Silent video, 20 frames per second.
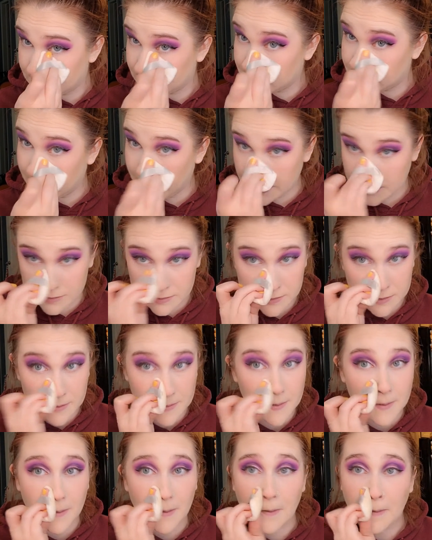set
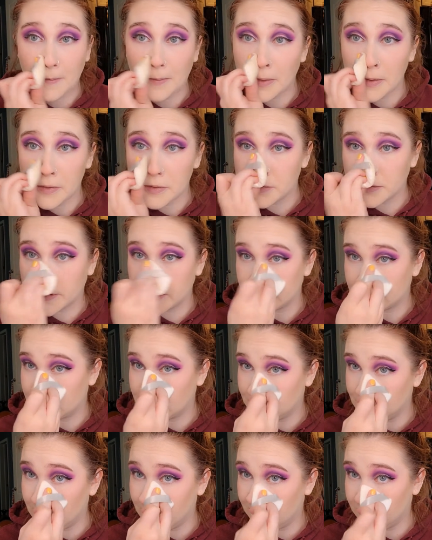the rest
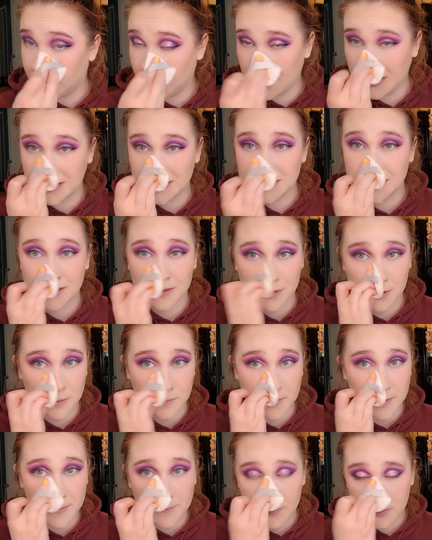of my face a little
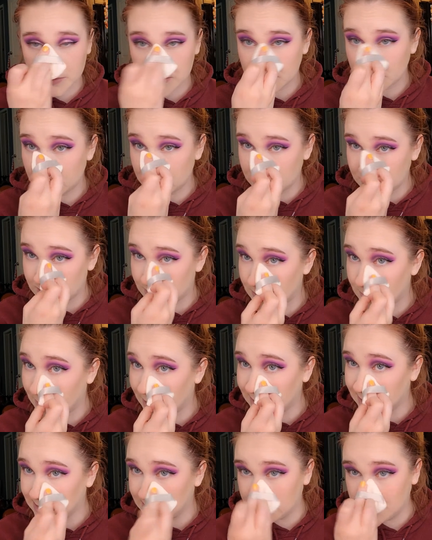bit, mostly just in
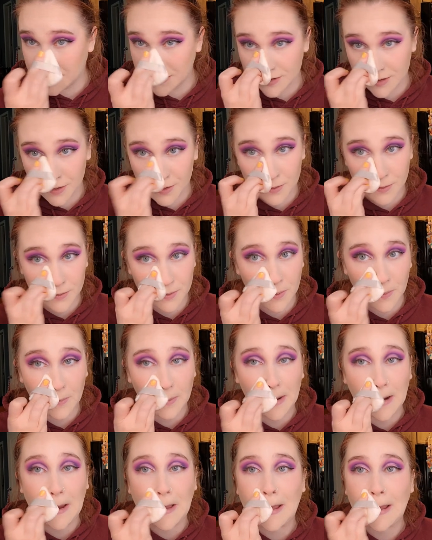my T-zone
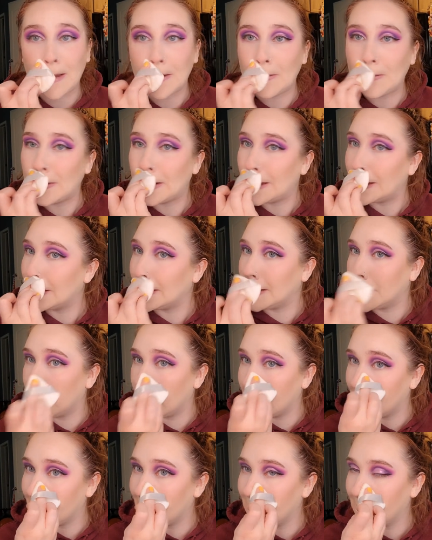where I get oily.